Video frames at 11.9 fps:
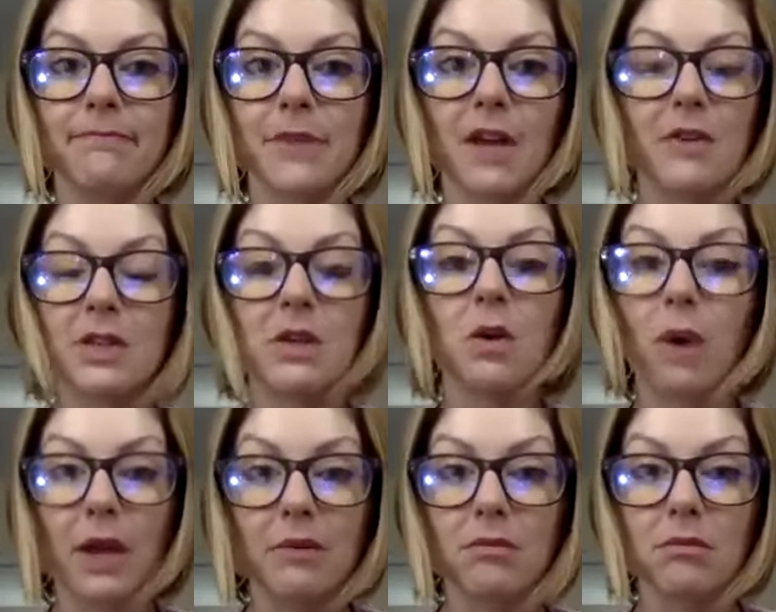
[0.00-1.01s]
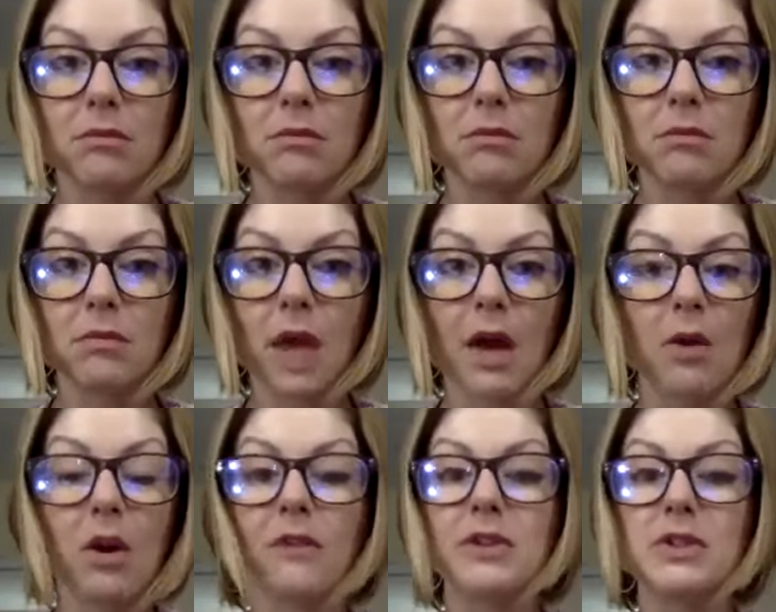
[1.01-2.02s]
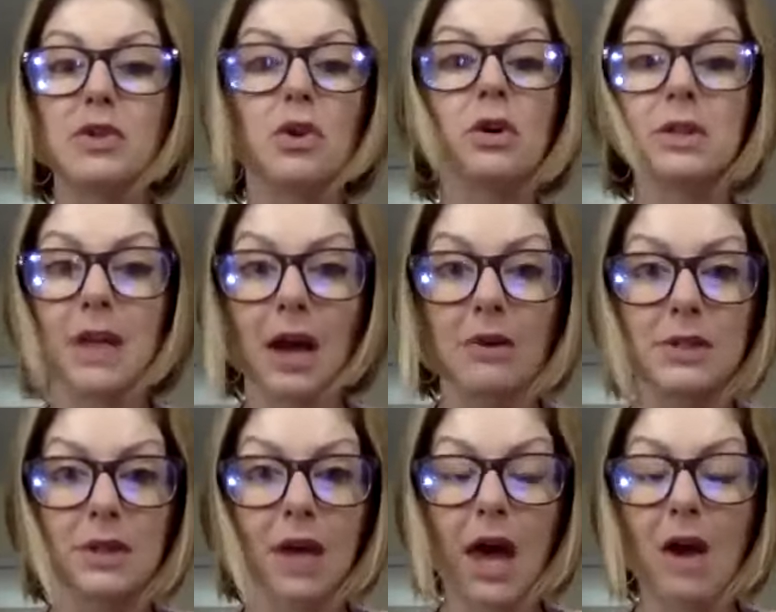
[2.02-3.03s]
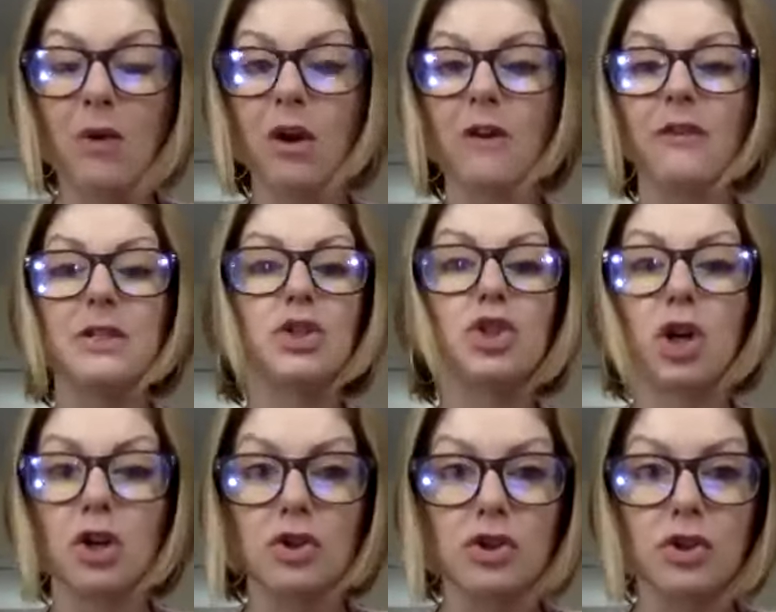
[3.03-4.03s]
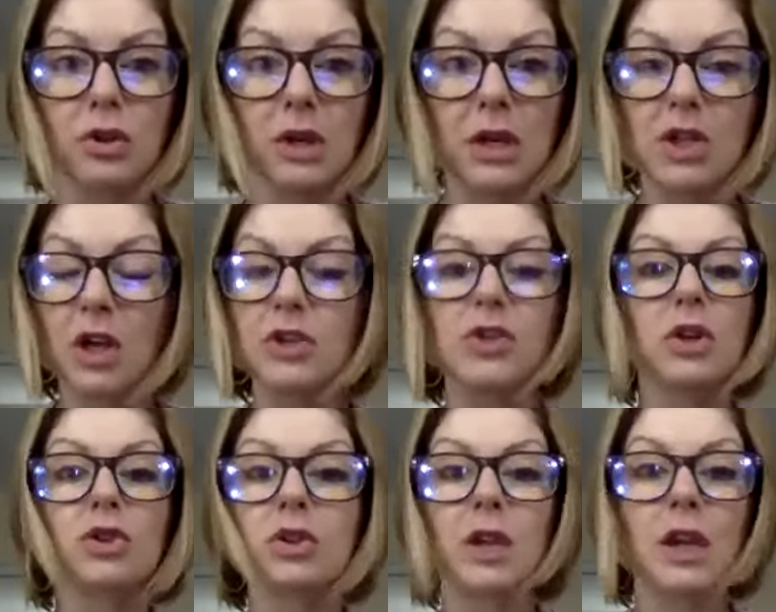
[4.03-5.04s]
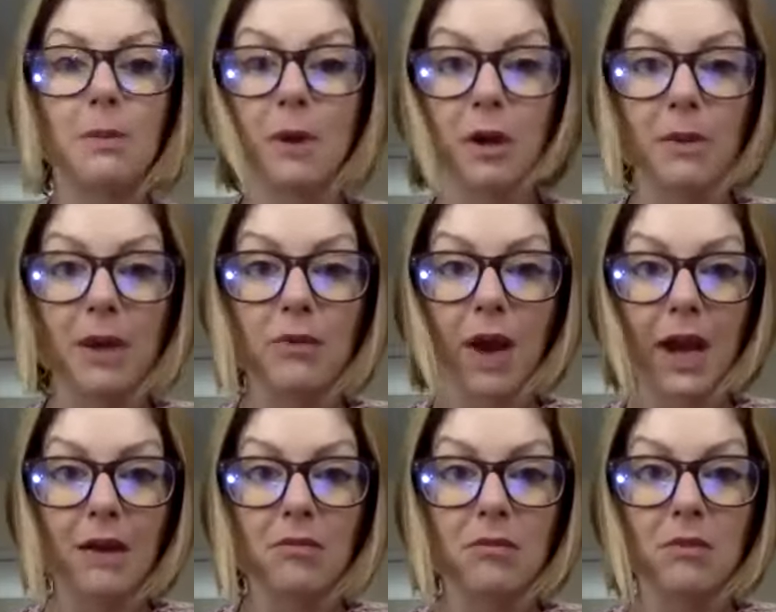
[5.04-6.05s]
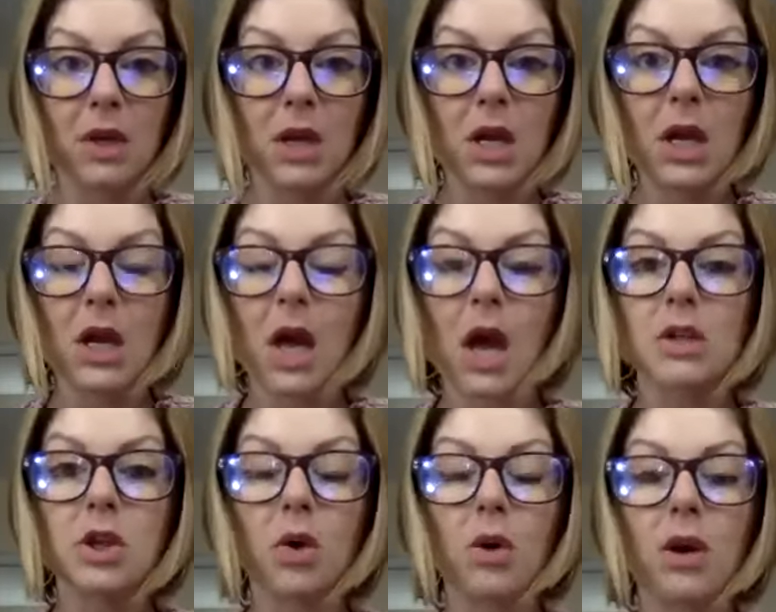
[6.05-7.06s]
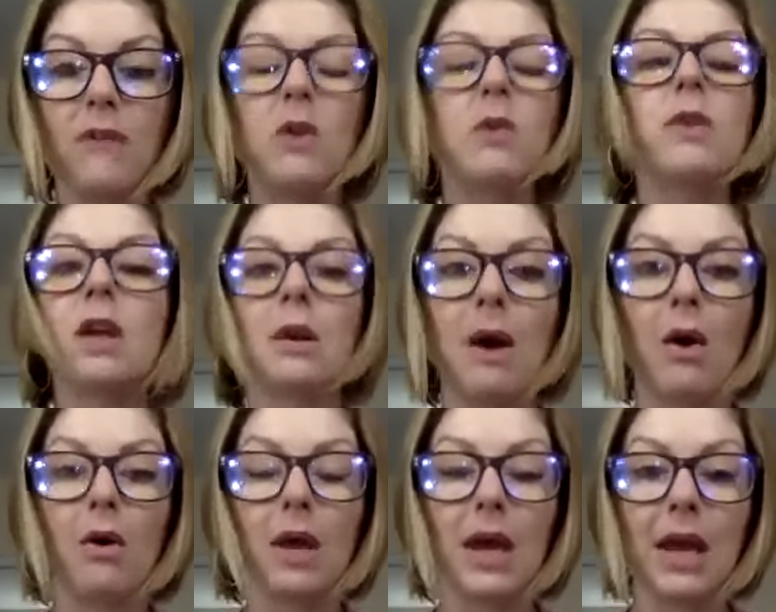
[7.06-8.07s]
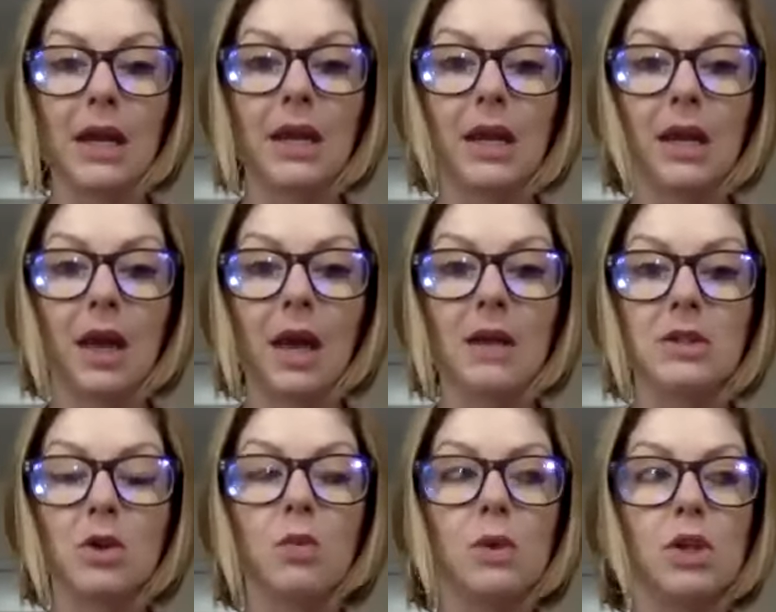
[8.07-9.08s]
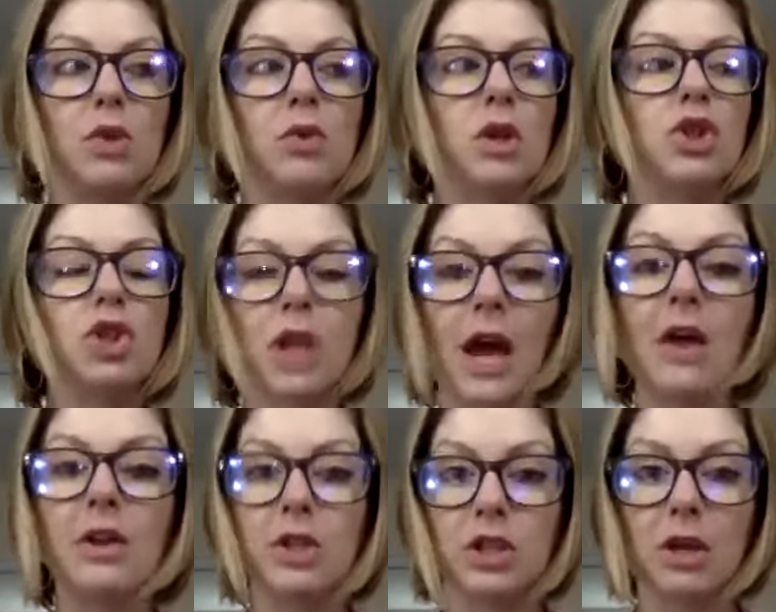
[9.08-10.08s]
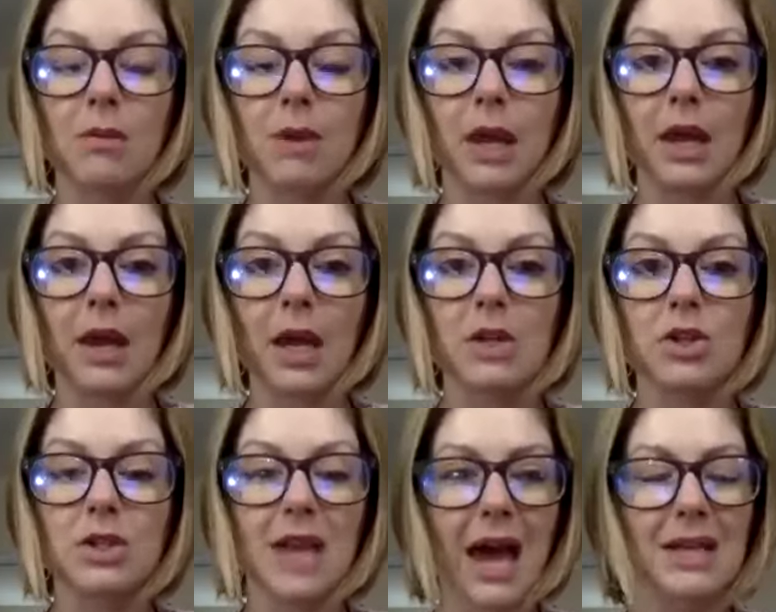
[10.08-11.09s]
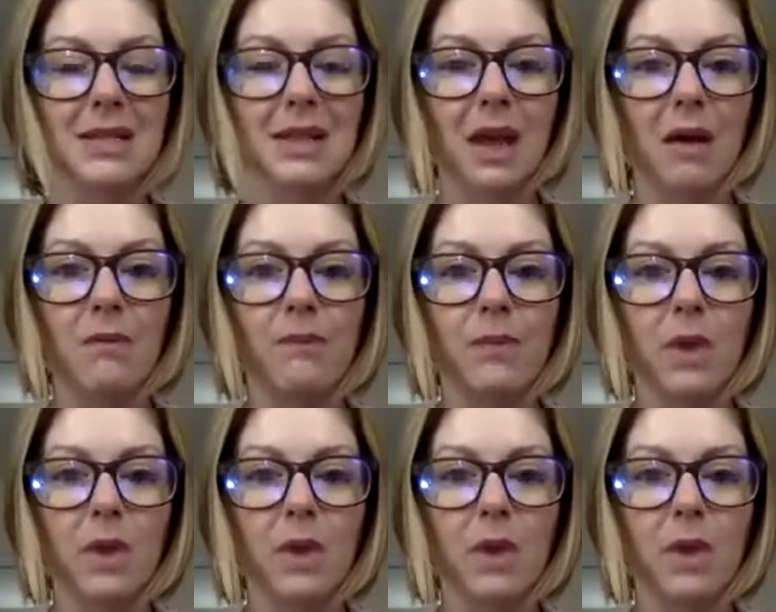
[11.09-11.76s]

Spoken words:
Every single one. I don't care if it's Girl Scouts. I don't care if it's a church. It's all structured like a pyramid, right? So if you think about and so when you could challenge somebody and just ask them,